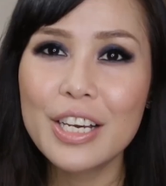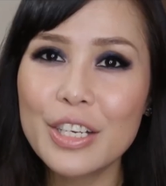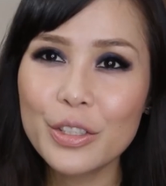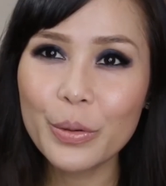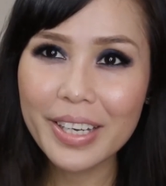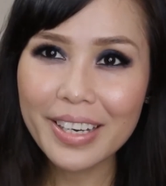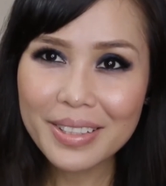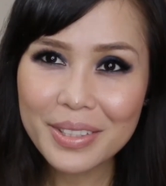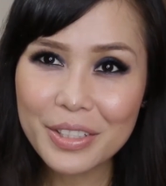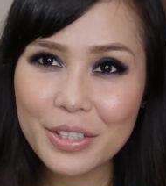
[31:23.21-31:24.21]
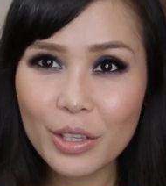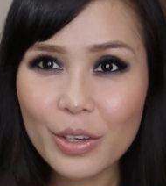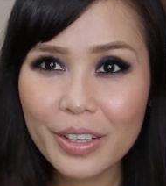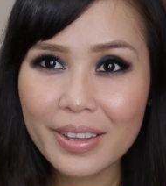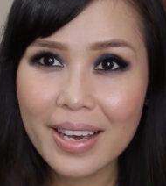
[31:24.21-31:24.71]
So yeah, this is the
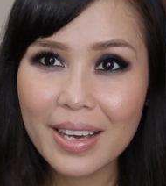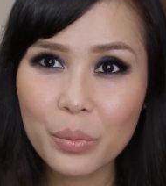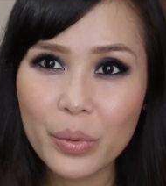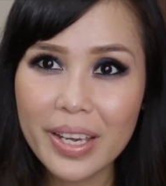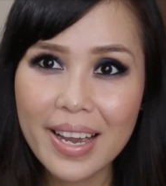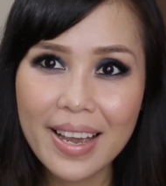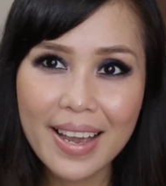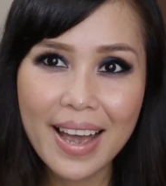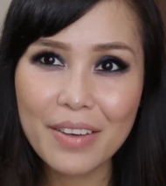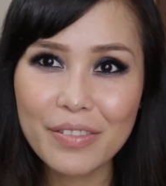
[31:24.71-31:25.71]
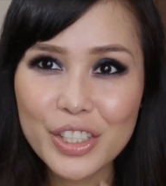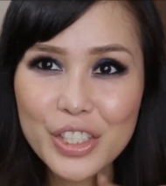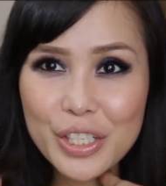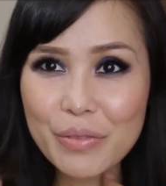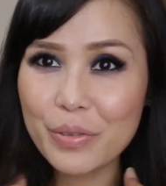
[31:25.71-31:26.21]
look that we have
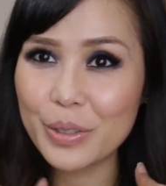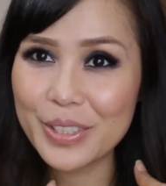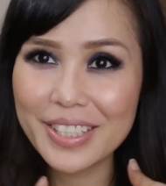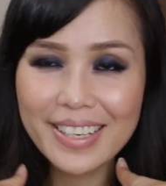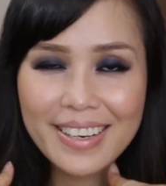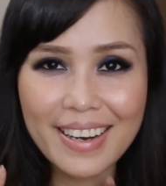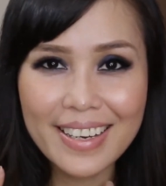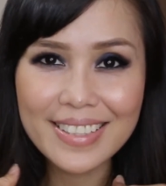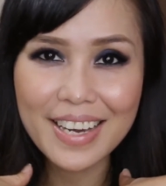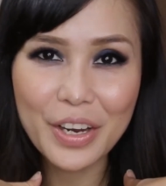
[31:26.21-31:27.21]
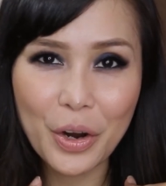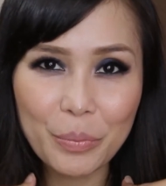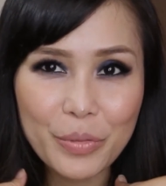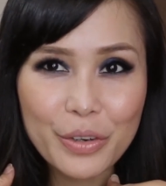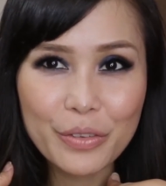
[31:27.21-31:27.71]
achieved for today, guys. I hope
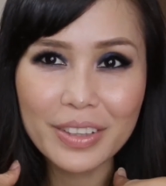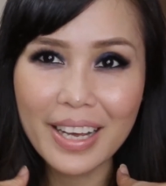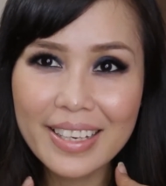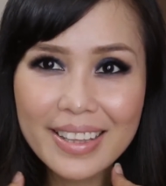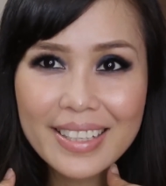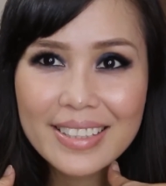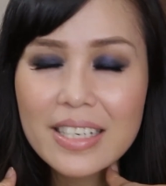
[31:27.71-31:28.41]
you've liked it.